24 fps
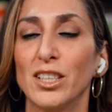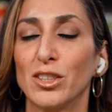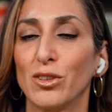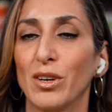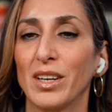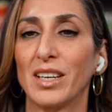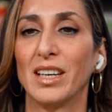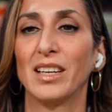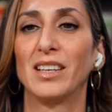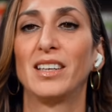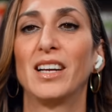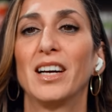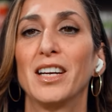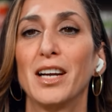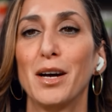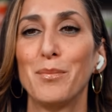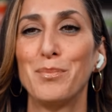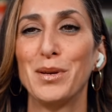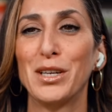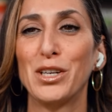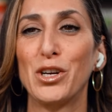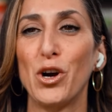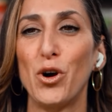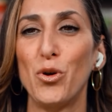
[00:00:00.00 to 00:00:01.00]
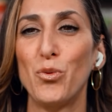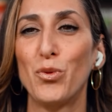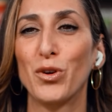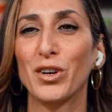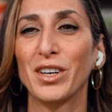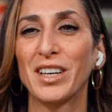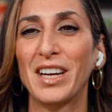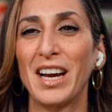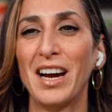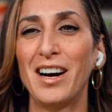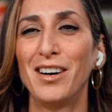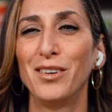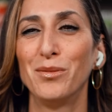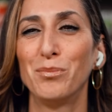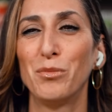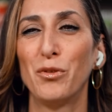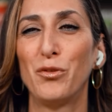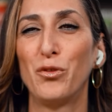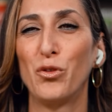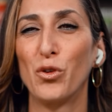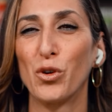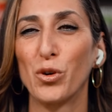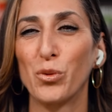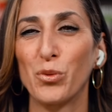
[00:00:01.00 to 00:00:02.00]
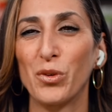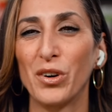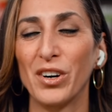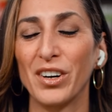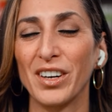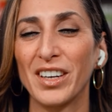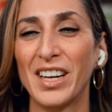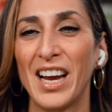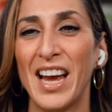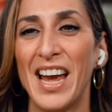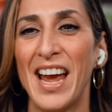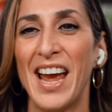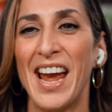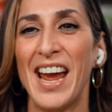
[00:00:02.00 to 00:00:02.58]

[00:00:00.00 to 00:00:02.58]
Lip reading: so I could get up and go work out before work.